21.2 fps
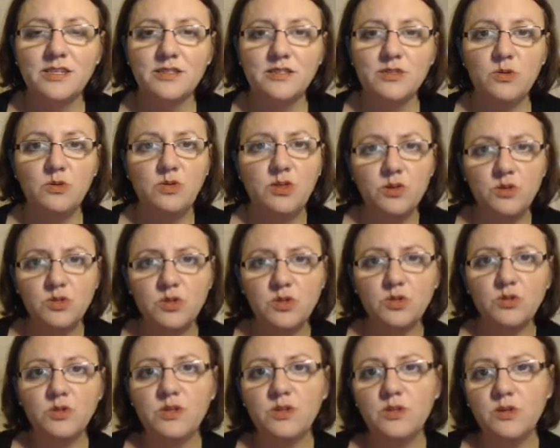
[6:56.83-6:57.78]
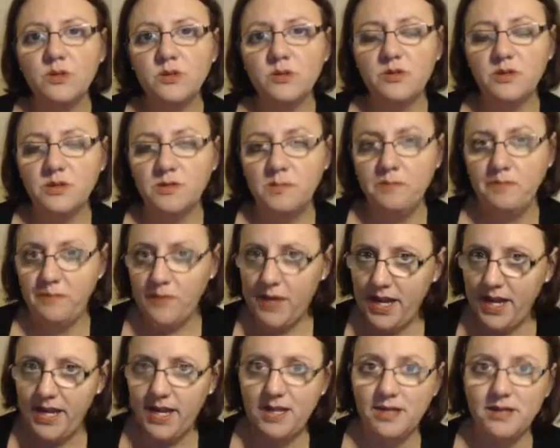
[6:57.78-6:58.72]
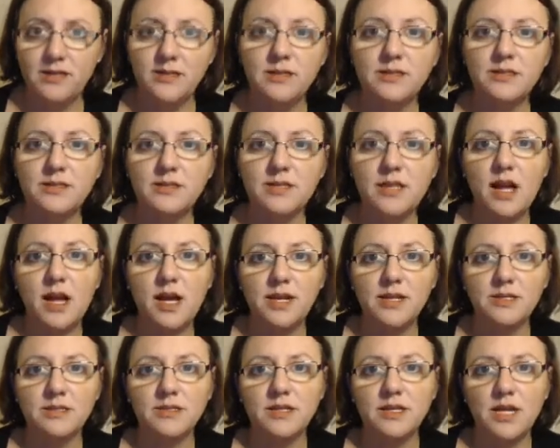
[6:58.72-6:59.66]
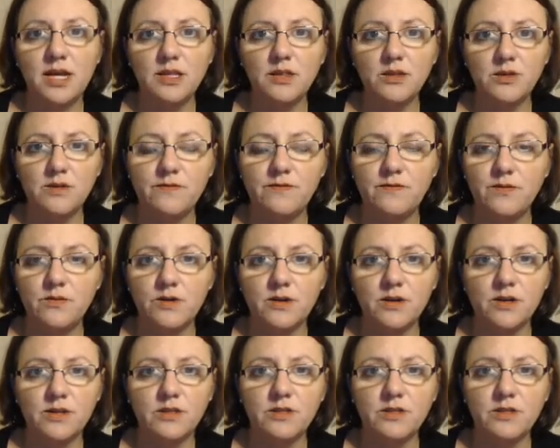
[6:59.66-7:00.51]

So those are the main signs that I look for.